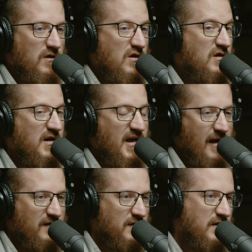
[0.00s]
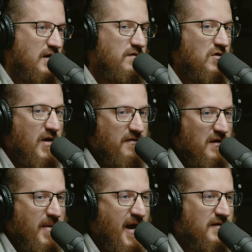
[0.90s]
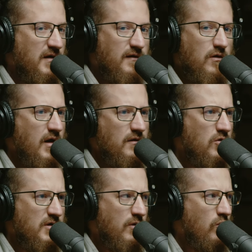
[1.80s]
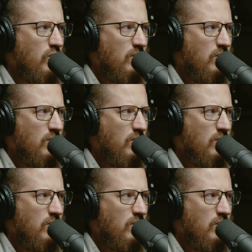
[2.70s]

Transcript: you either get asked to leave, you don't have the capacity. It's like, okay, Lord, like,